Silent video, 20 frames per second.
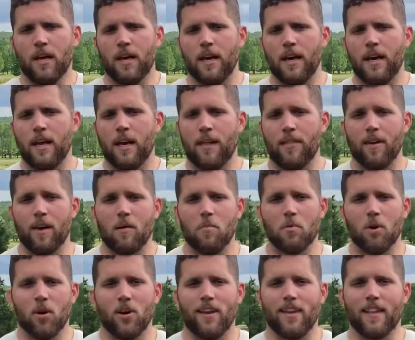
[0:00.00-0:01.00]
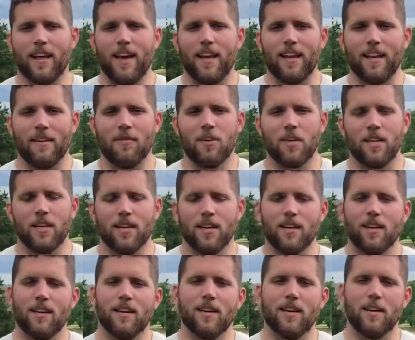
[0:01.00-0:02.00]
And I think I'm learning that even
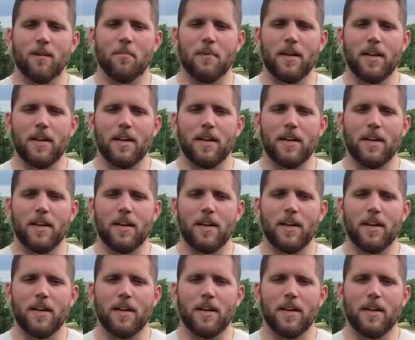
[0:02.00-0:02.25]
um,